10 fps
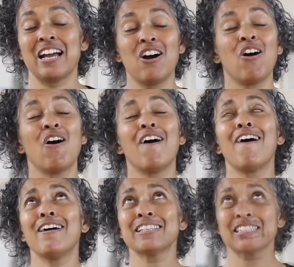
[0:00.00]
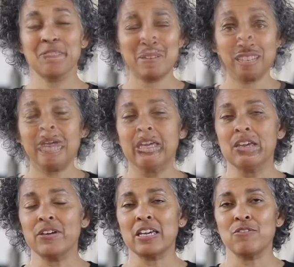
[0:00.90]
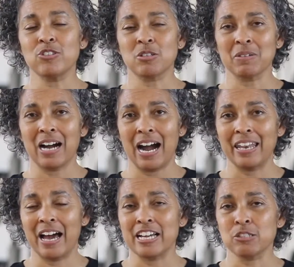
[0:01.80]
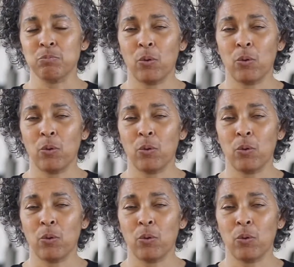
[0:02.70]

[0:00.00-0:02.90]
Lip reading: How awesome is we even give you some guidelines,